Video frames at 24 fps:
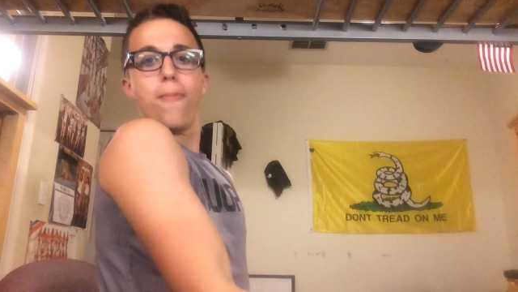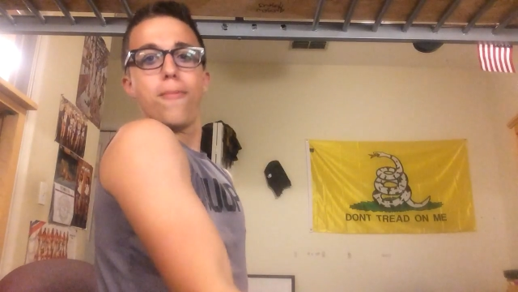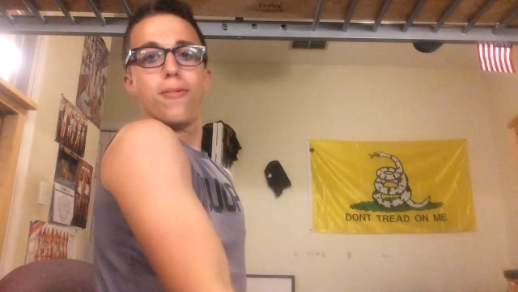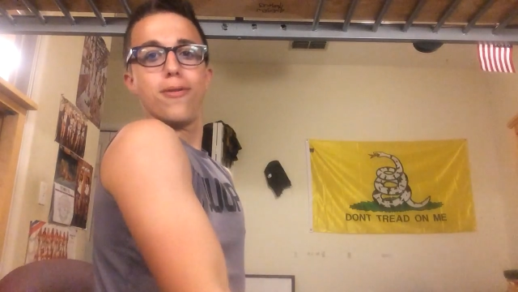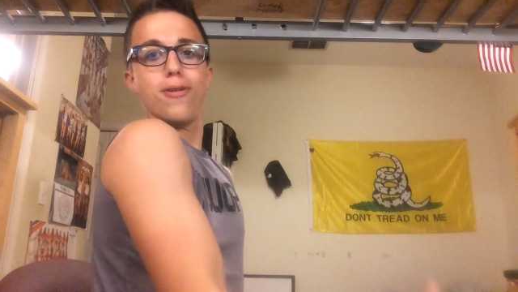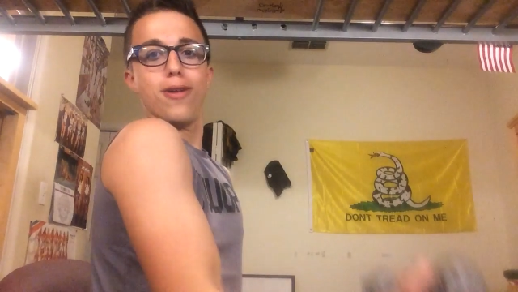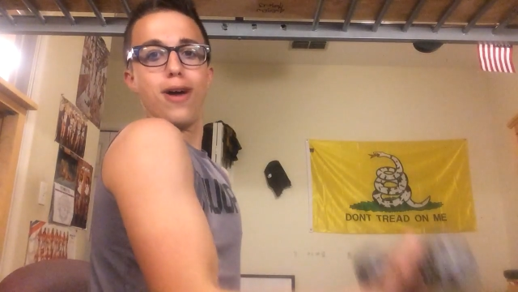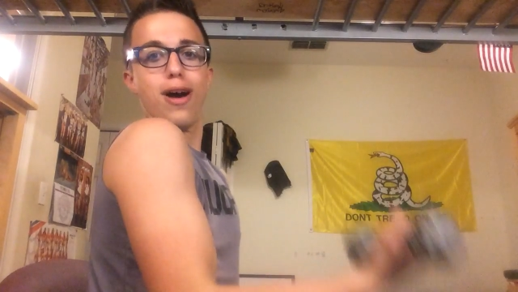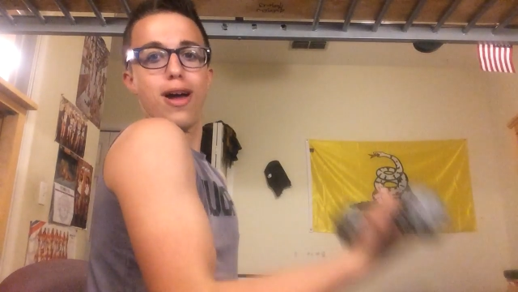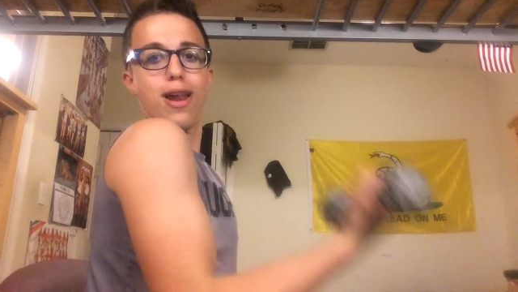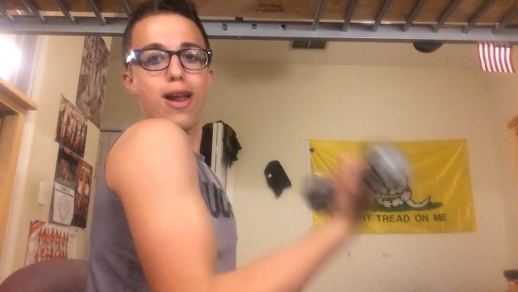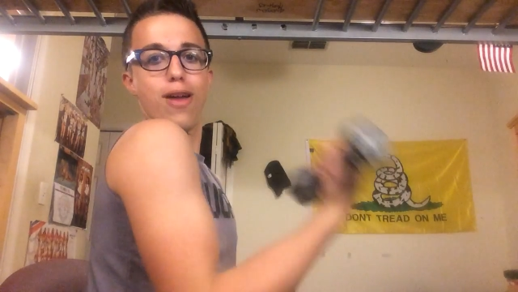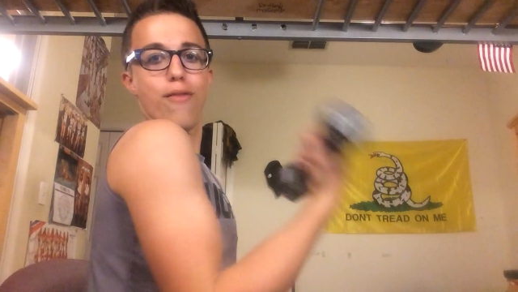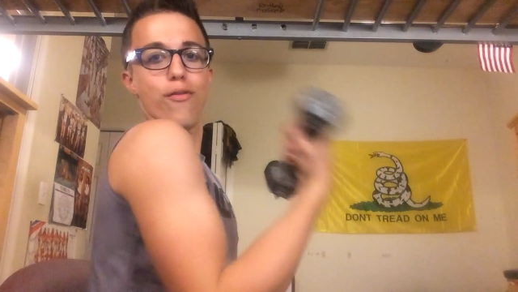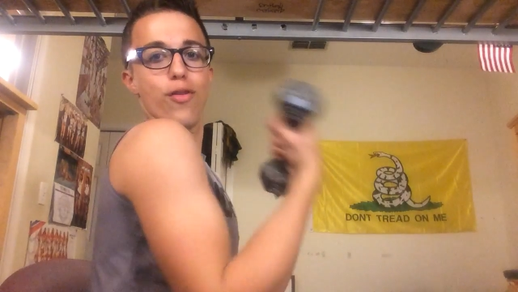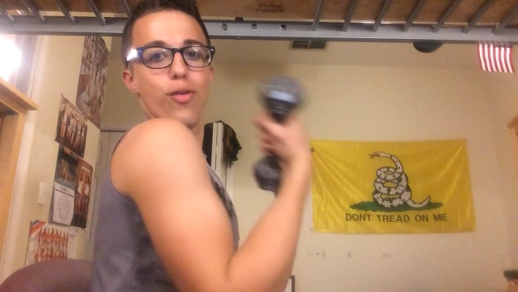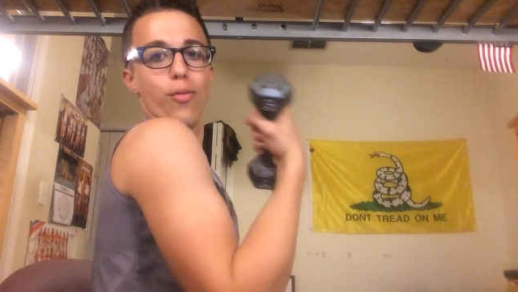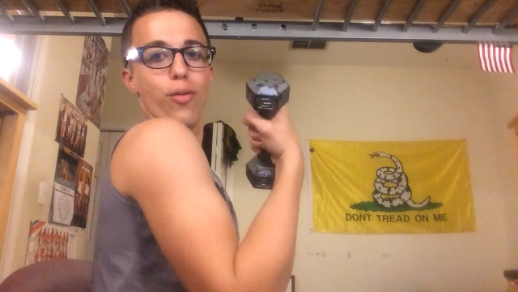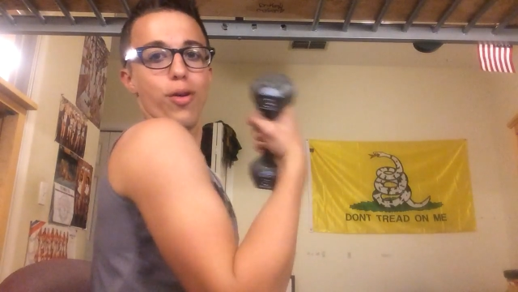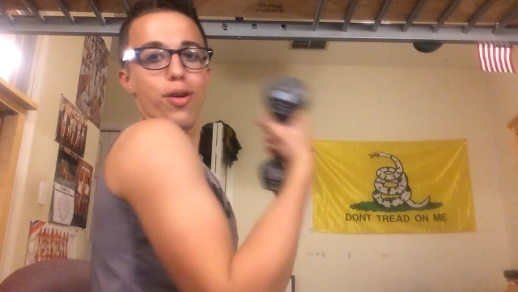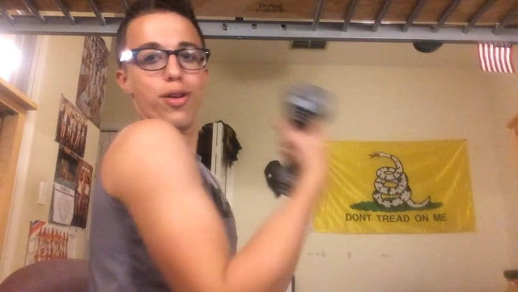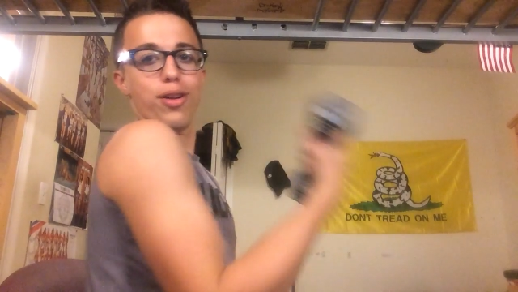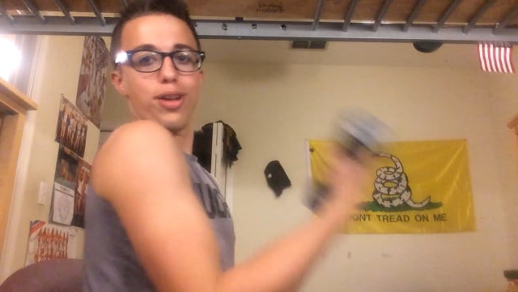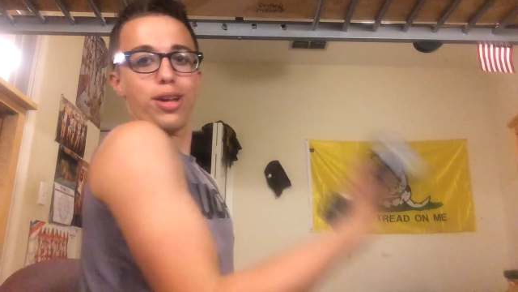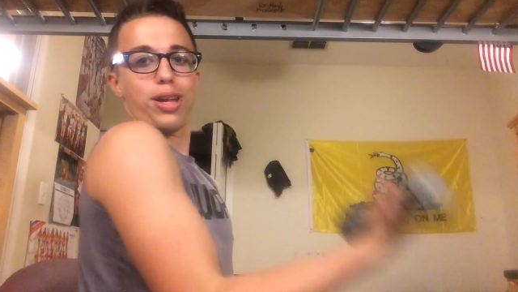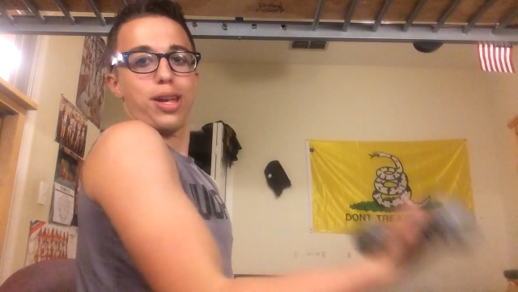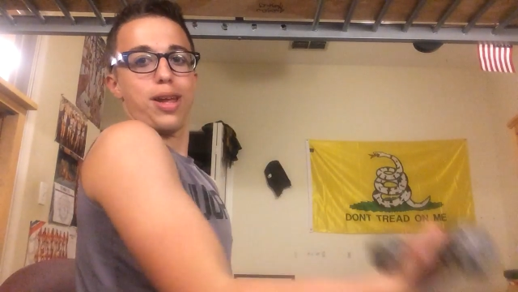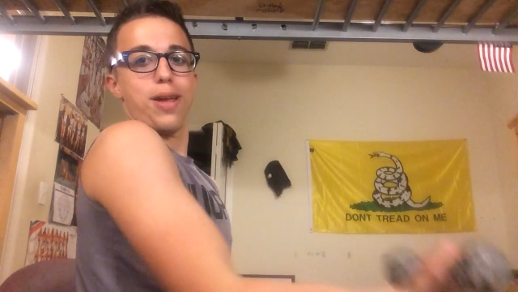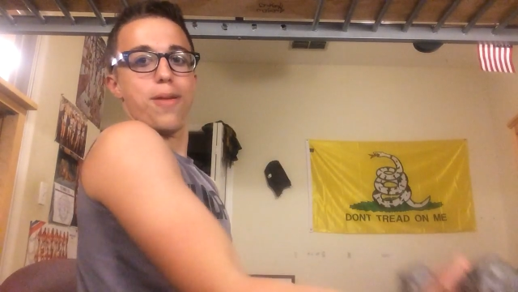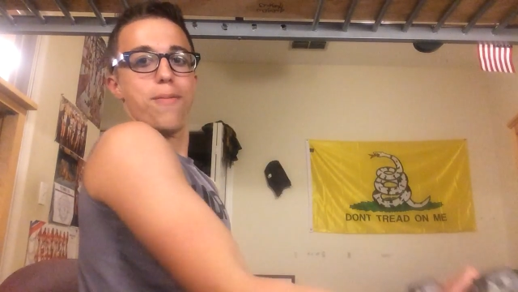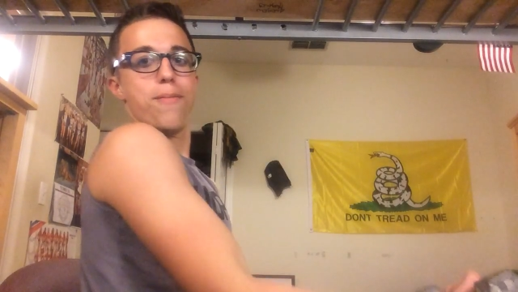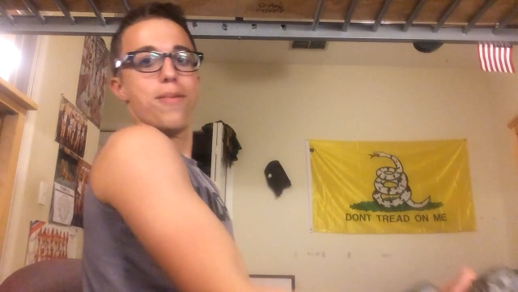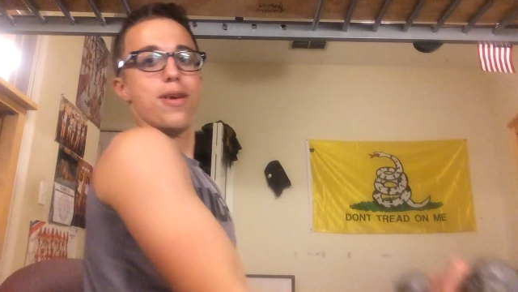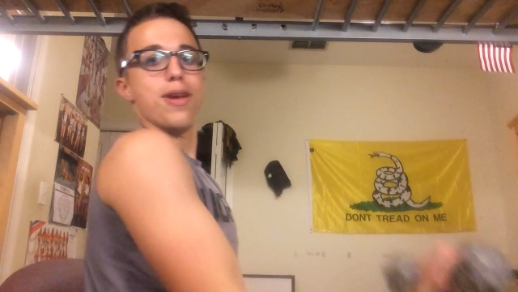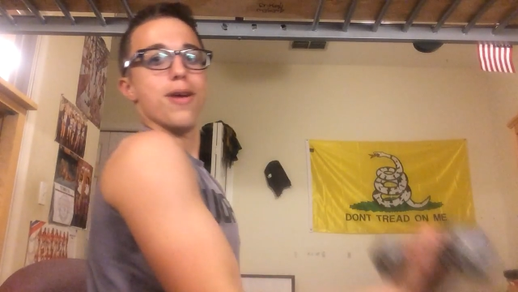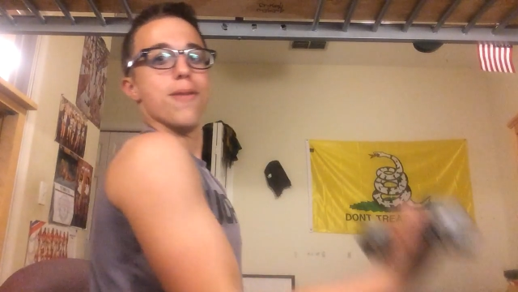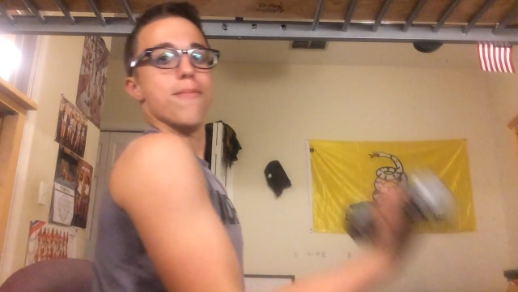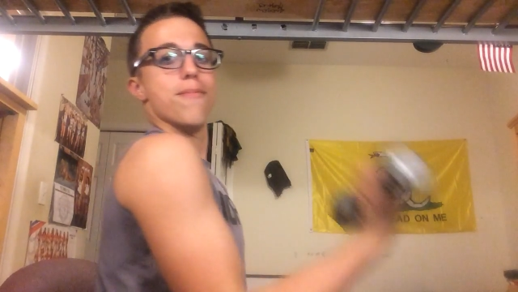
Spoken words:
But not everyone can be